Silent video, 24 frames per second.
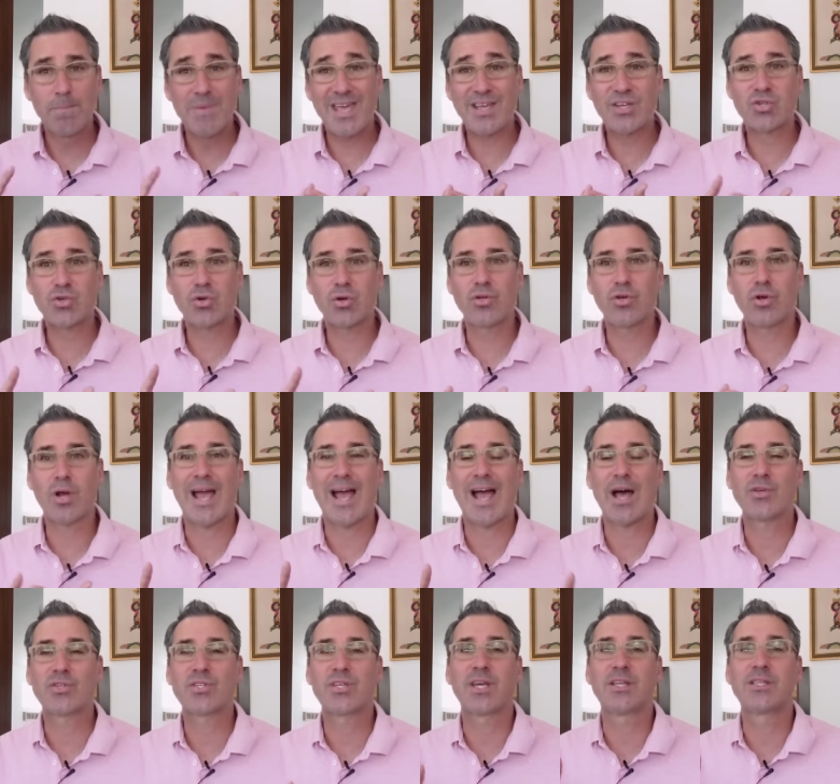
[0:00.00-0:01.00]
make sure your
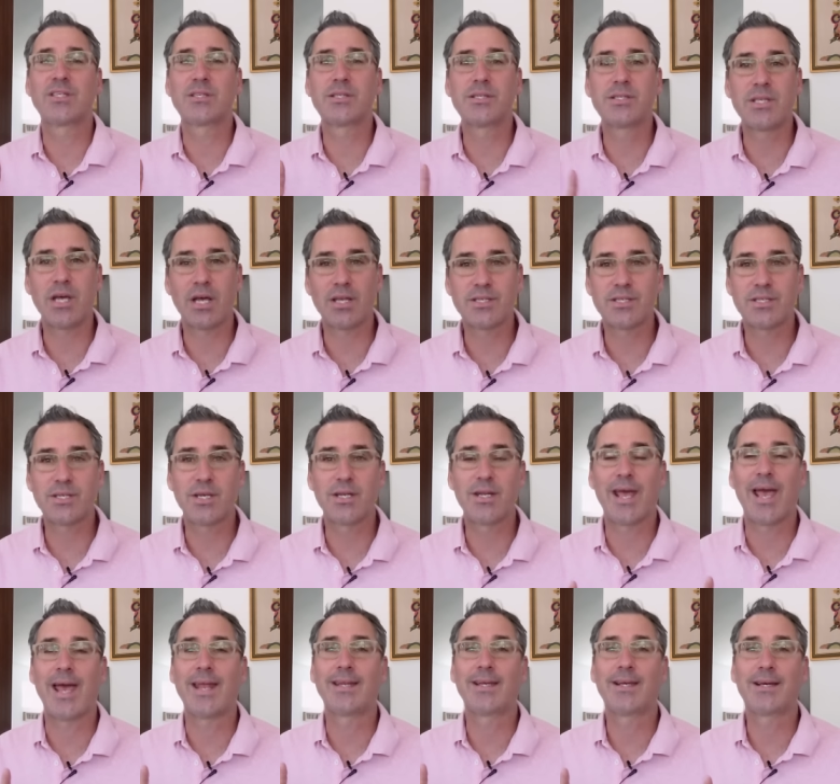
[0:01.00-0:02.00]
house gets
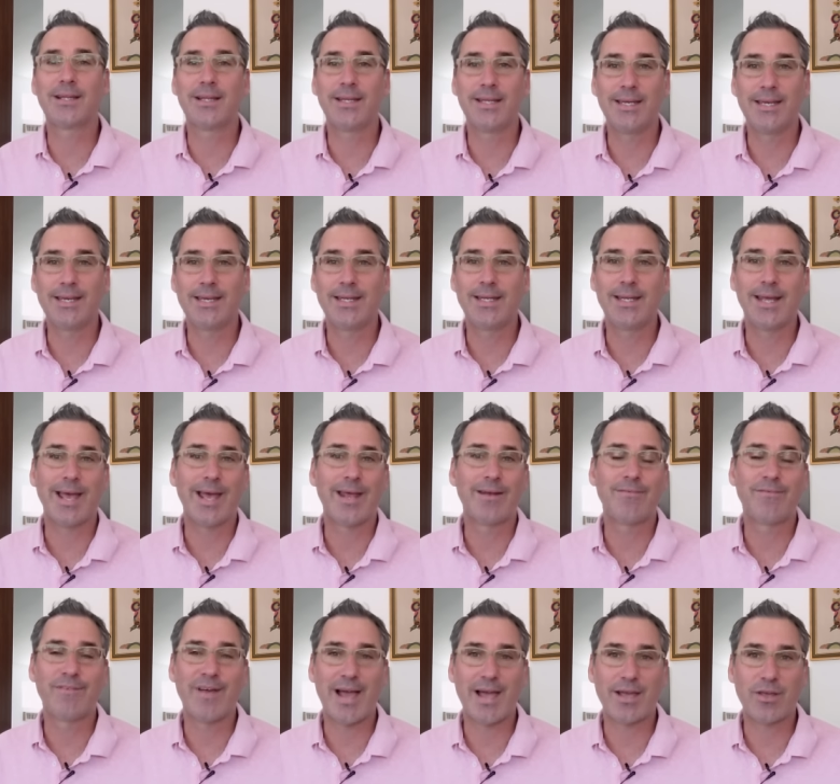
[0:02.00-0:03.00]
dusted and cleaned
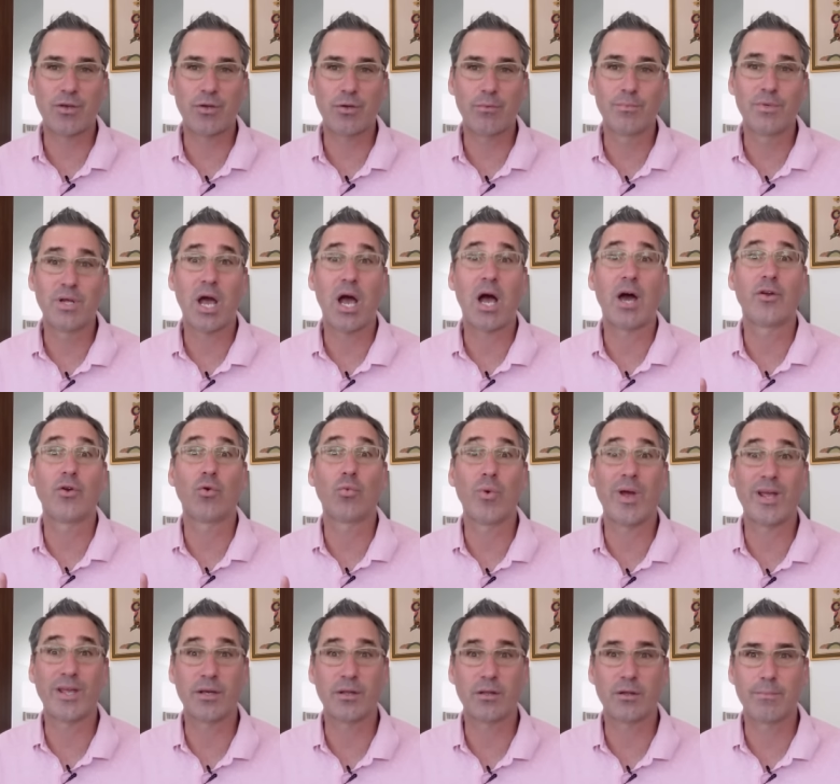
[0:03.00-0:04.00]
and vacuumed on a
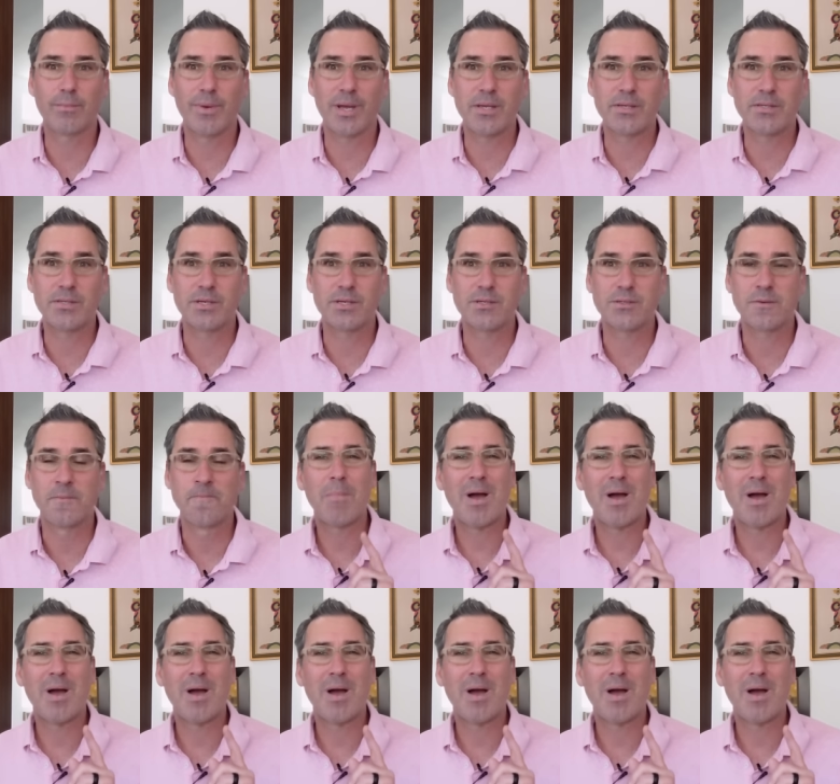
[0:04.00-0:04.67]
regular basis.